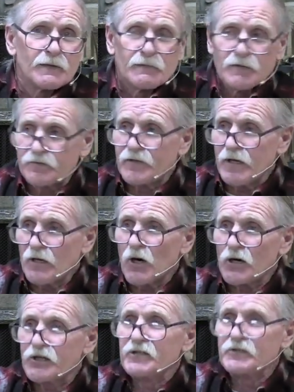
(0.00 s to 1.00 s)
that they
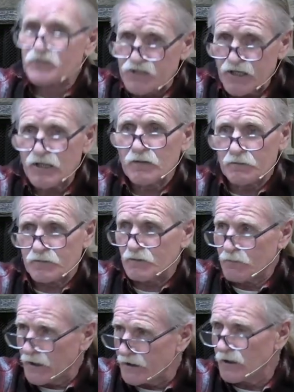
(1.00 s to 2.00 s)
are
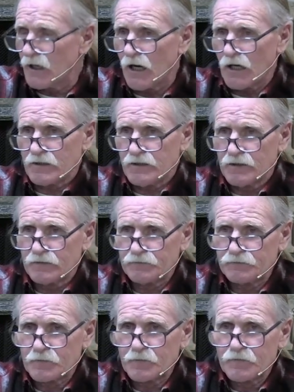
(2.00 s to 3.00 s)
condemned by God.
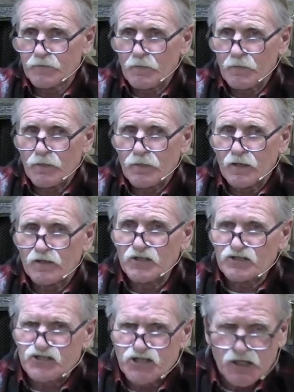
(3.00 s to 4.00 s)

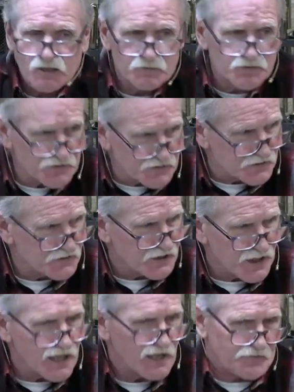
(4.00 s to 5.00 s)
Condemned to
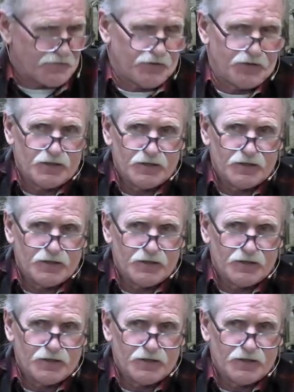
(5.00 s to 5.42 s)
death.